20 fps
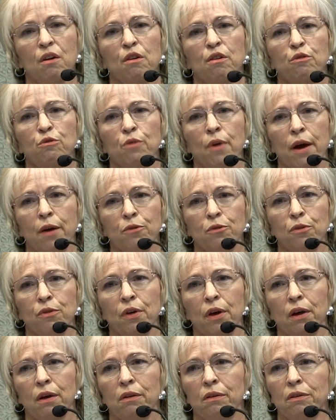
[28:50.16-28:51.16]
rather
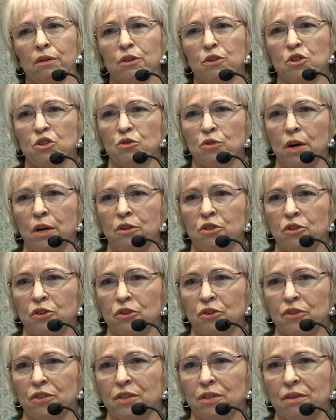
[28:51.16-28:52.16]
than
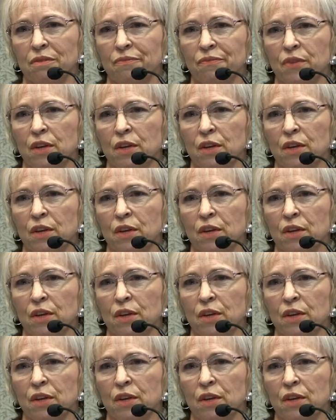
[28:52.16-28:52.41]
strangers.